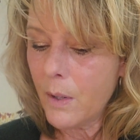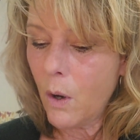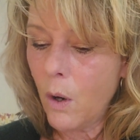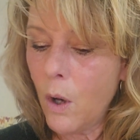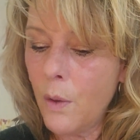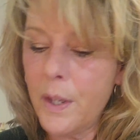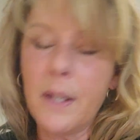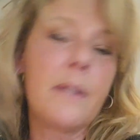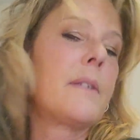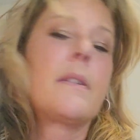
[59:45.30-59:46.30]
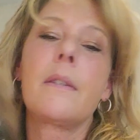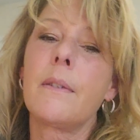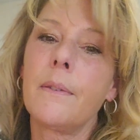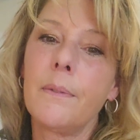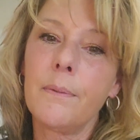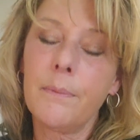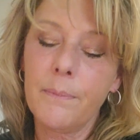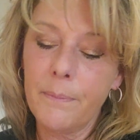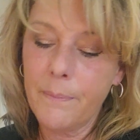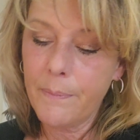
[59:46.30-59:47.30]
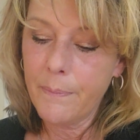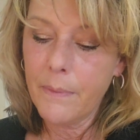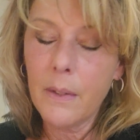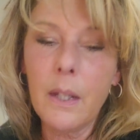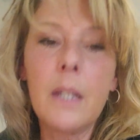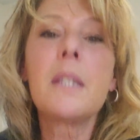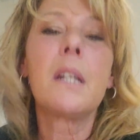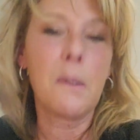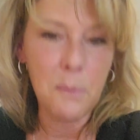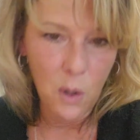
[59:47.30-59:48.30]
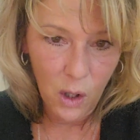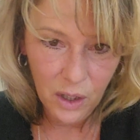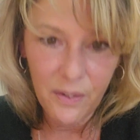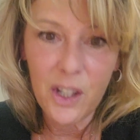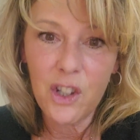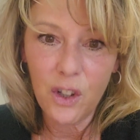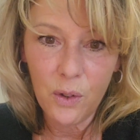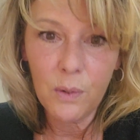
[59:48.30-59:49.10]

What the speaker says: All this is an obstructive issue.